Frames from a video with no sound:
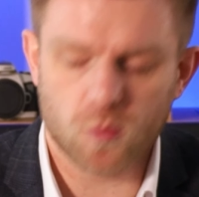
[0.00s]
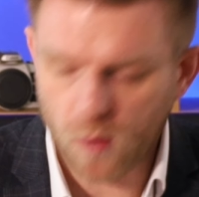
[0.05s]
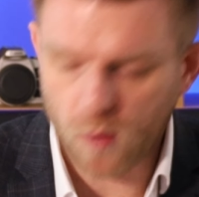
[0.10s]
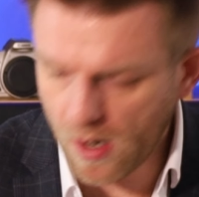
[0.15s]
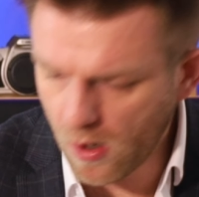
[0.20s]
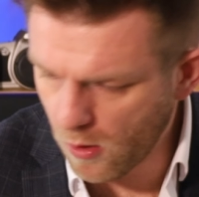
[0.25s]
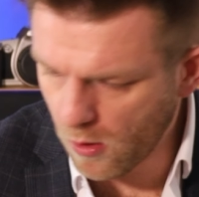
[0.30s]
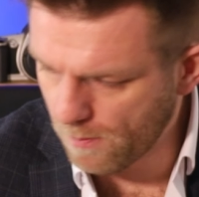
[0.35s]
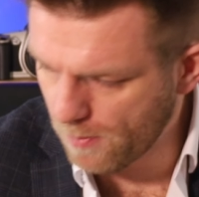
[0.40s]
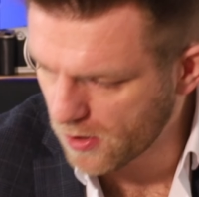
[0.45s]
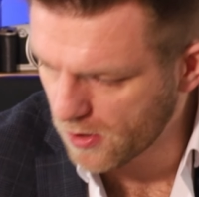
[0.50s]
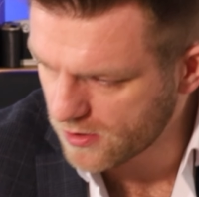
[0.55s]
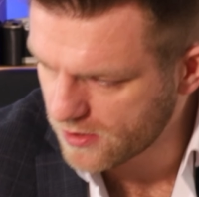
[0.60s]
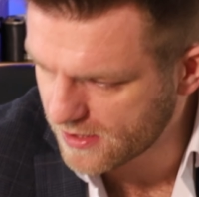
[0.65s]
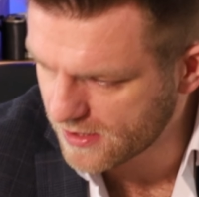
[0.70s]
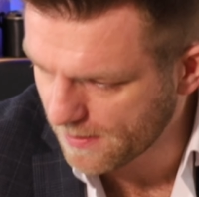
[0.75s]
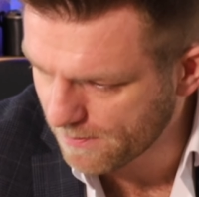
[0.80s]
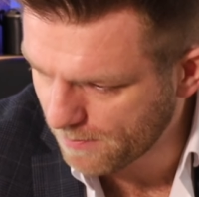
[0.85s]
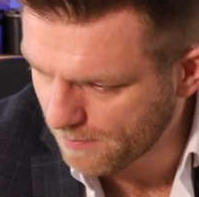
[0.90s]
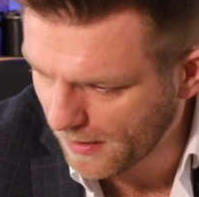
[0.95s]
Well, put
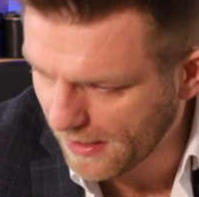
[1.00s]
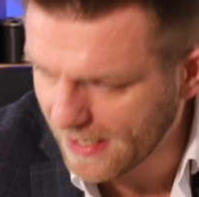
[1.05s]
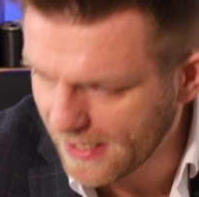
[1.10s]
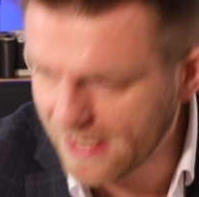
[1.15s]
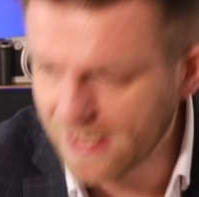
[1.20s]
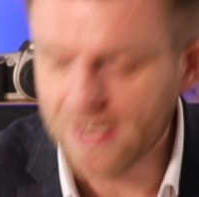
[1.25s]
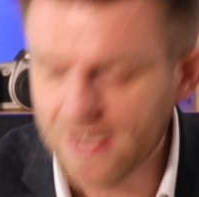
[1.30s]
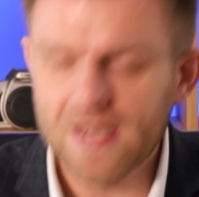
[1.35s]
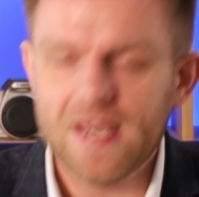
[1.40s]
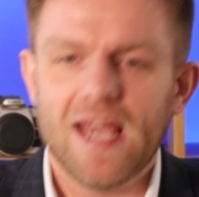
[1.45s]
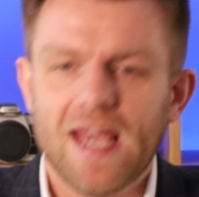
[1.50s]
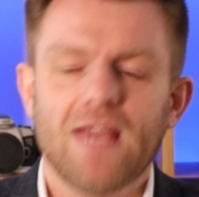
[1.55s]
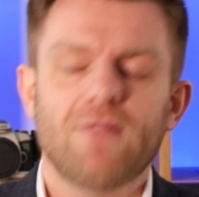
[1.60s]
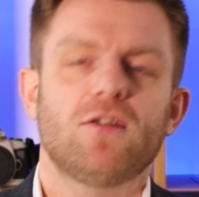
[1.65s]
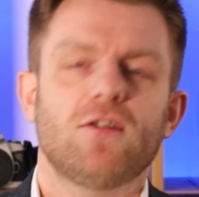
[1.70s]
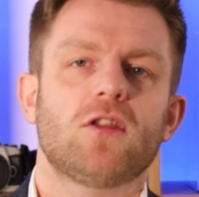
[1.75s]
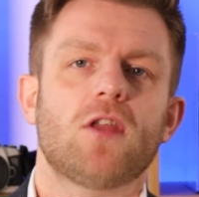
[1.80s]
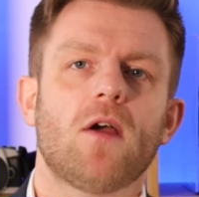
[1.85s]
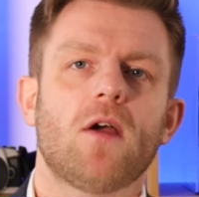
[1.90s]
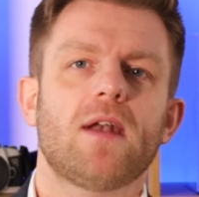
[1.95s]
simply,
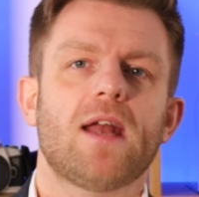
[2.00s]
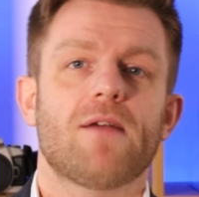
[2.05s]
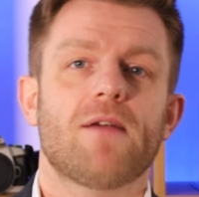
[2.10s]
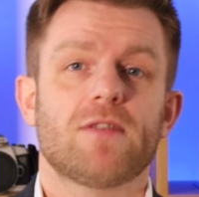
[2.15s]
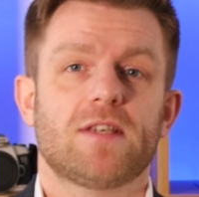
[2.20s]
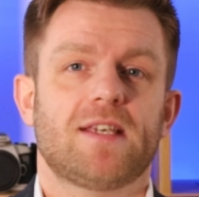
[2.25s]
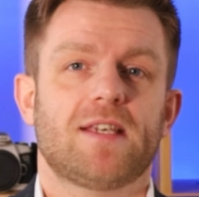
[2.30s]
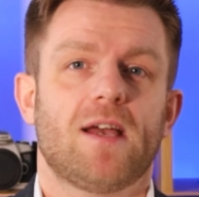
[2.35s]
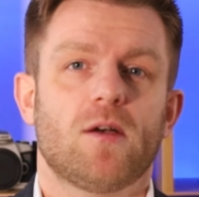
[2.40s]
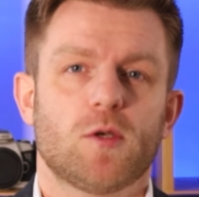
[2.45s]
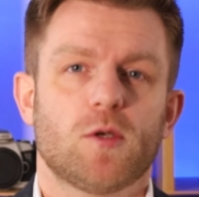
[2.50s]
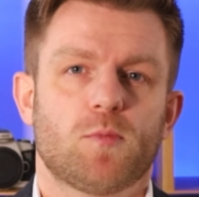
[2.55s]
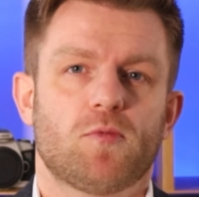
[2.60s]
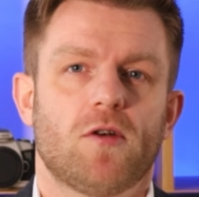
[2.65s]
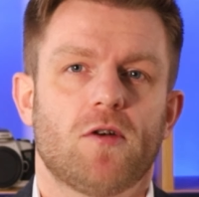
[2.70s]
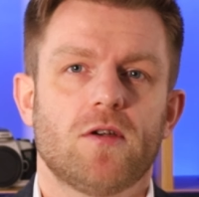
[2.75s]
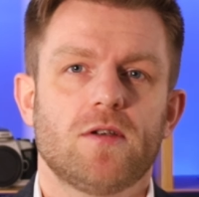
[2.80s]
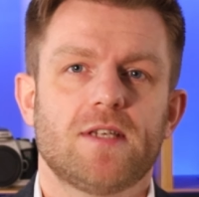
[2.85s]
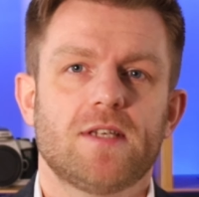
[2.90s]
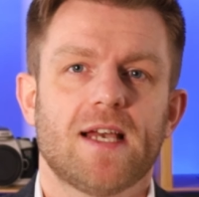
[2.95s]
if you don't have a sales
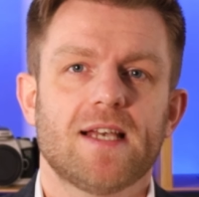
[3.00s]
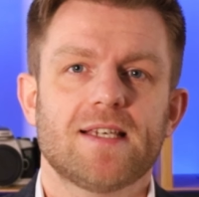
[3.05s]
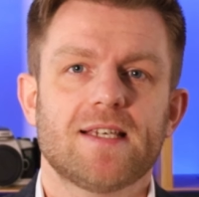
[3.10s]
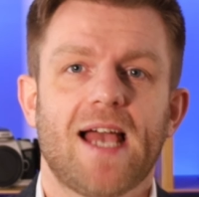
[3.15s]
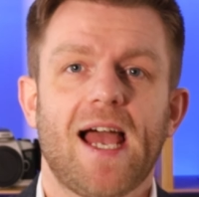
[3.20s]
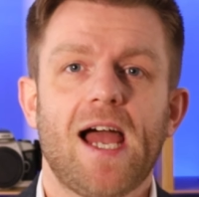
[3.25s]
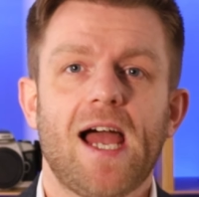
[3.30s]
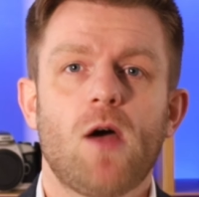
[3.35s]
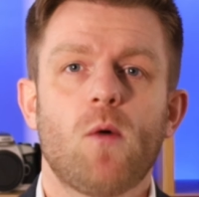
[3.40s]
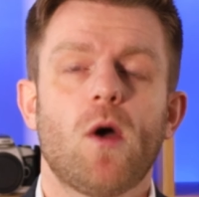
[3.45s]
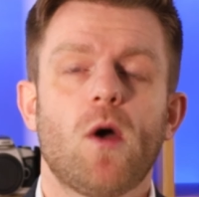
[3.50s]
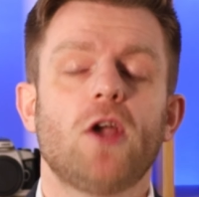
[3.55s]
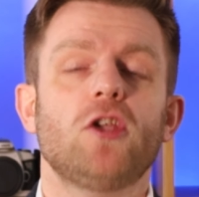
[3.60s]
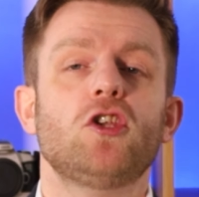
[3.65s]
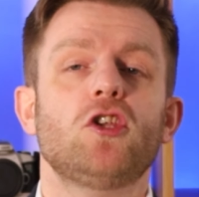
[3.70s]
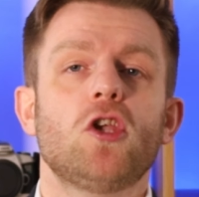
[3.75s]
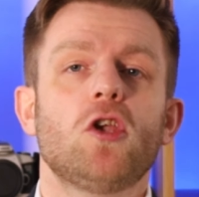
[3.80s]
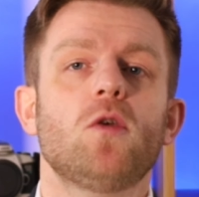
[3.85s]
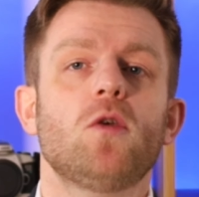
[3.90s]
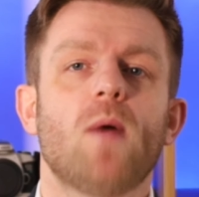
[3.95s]
process, how are
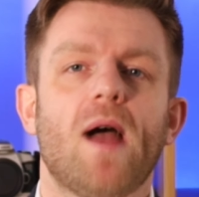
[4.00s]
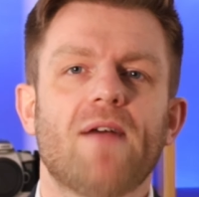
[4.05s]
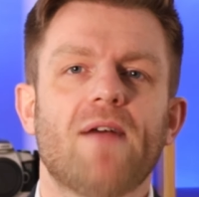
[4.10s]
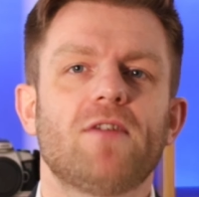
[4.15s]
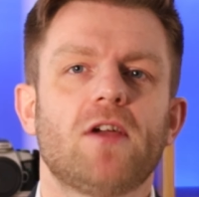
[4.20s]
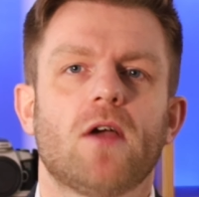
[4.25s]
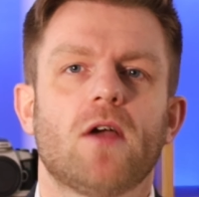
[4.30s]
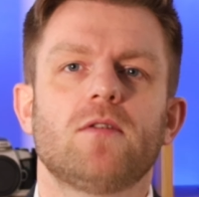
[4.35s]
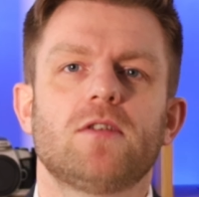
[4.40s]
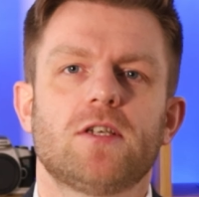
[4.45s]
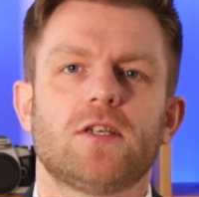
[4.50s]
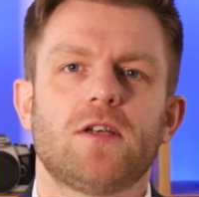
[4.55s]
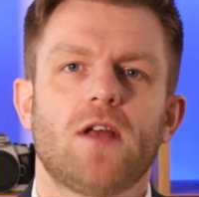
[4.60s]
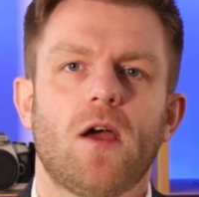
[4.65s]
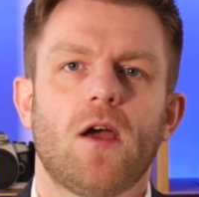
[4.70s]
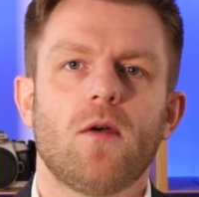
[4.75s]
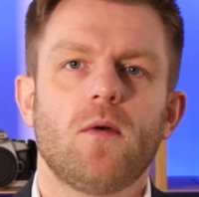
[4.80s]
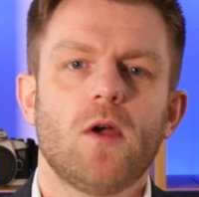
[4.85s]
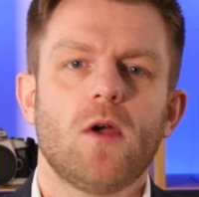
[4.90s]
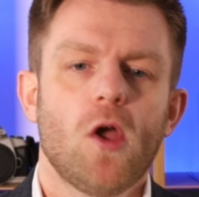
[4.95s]
you ever going to
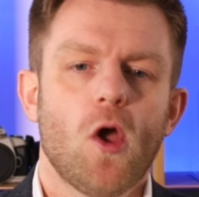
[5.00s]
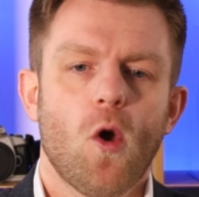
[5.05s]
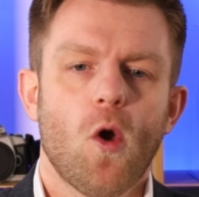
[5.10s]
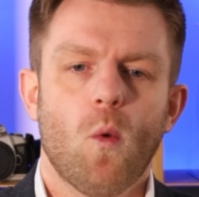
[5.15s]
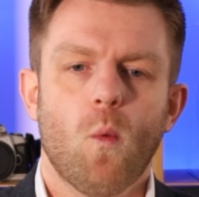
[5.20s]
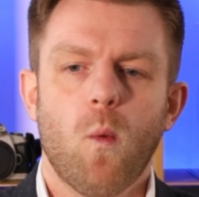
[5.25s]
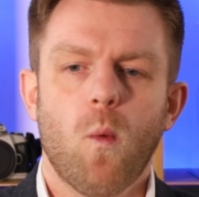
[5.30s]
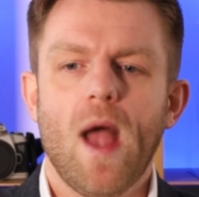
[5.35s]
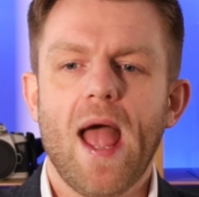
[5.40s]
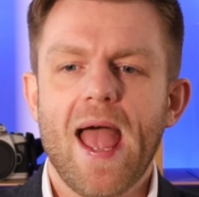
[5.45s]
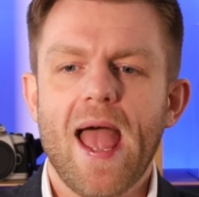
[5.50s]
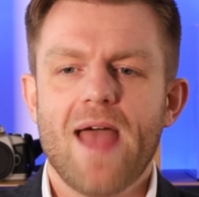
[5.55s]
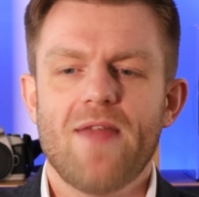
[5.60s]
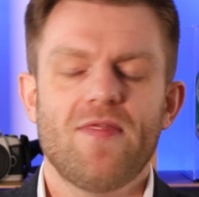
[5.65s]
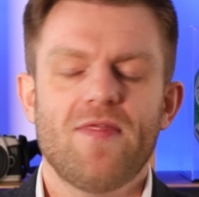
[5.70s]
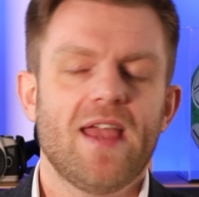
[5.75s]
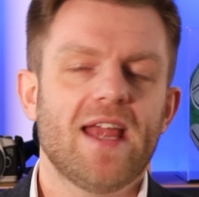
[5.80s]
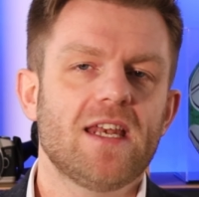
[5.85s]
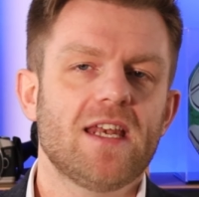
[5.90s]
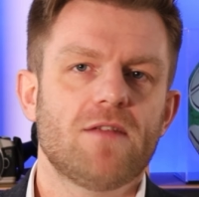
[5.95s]
know where
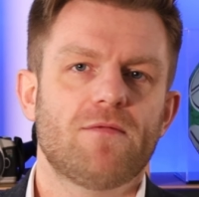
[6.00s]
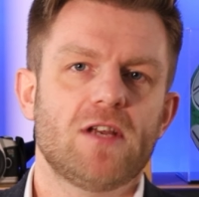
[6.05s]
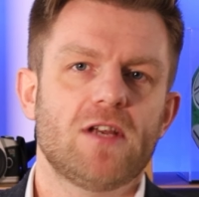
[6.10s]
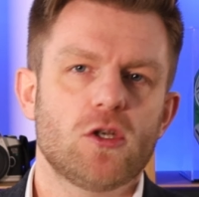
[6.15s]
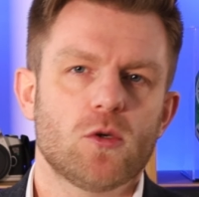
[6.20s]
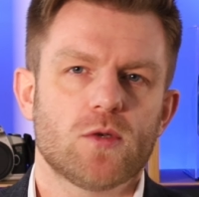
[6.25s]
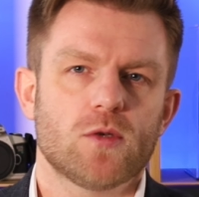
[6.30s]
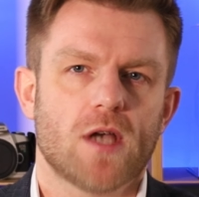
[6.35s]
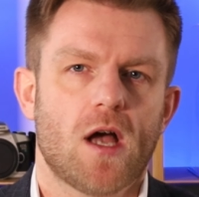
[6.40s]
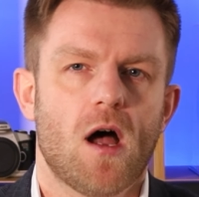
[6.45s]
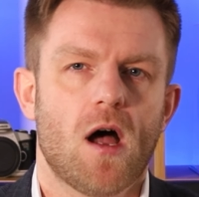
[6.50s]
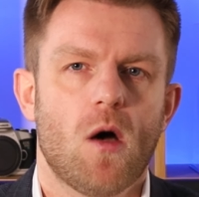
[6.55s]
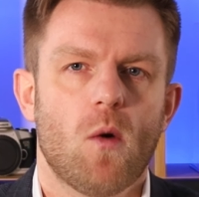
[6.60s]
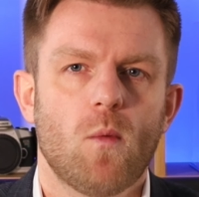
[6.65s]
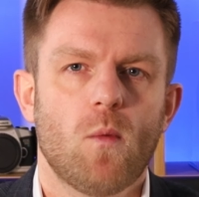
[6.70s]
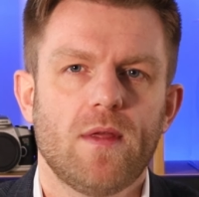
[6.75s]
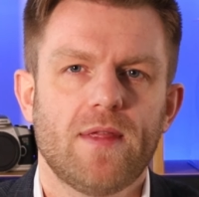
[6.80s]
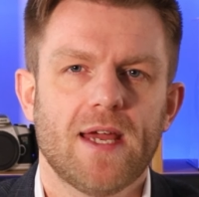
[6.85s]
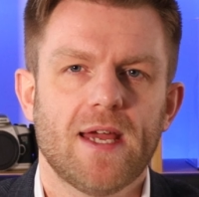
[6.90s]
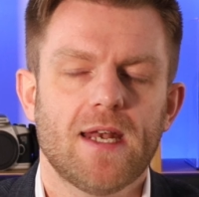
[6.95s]
individuals are
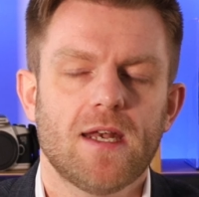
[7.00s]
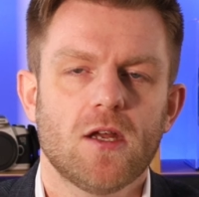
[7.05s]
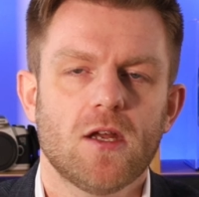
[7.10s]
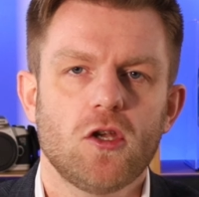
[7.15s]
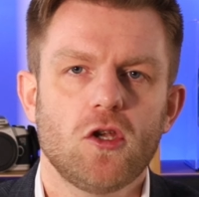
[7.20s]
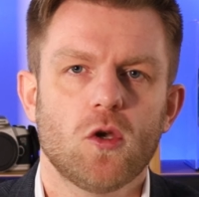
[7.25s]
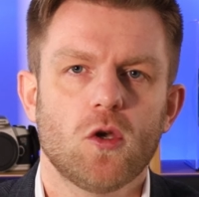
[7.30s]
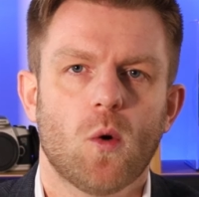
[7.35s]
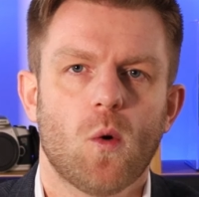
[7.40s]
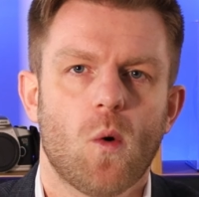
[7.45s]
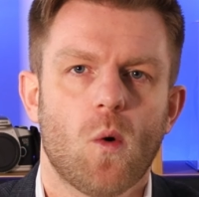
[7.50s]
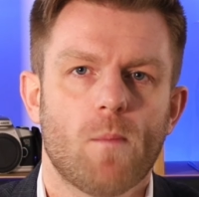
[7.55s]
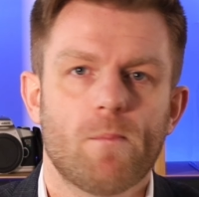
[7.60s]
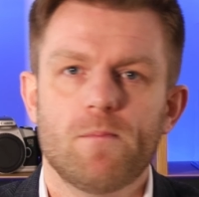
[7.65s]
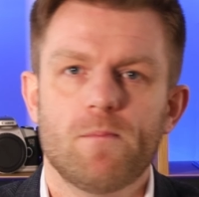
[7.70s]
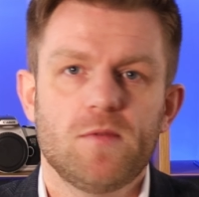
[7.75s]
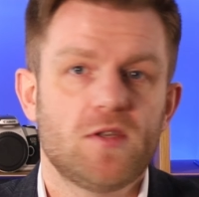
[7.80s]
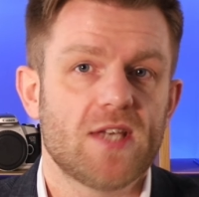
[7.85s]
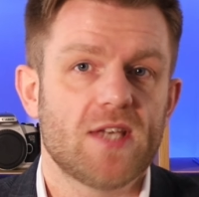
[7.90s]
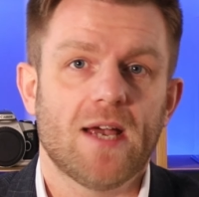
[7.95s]
within your
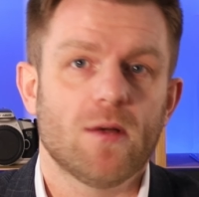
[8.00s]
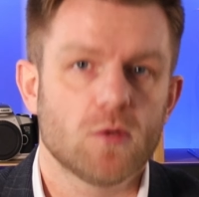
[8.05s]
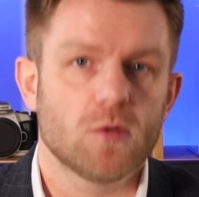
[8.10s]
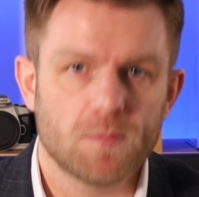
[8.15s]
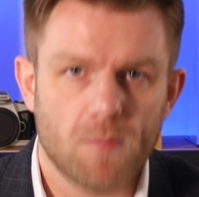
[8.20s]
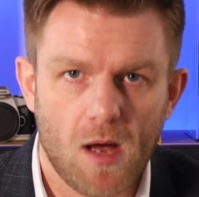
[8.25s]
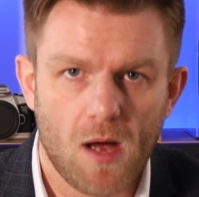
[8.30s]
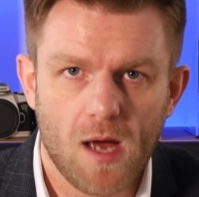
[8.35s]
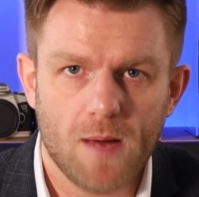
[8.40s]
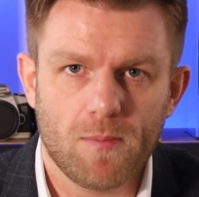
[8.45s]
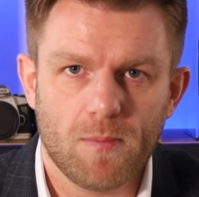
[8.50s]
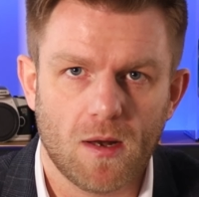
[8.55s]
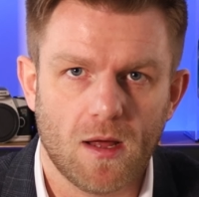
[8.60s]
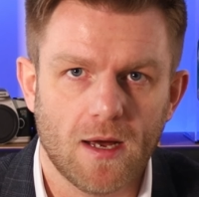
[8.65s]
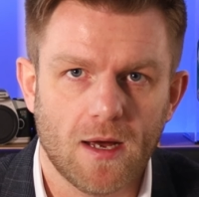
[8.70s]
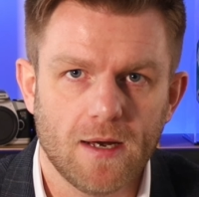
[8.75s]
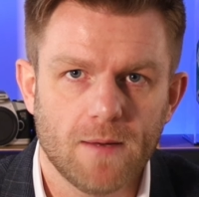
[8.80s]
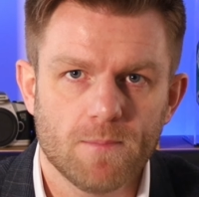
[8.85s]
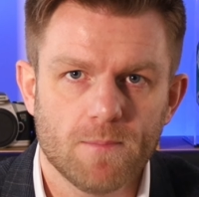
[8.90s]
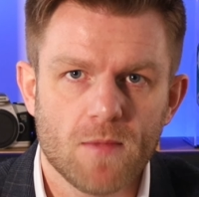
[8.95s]
sales
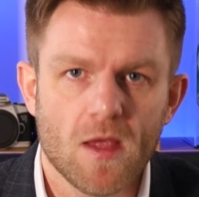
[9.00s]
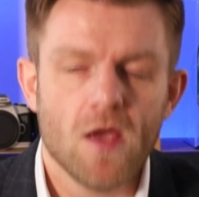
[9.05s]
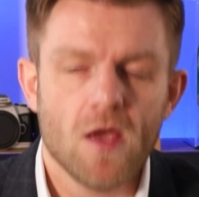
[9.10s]
pipeline?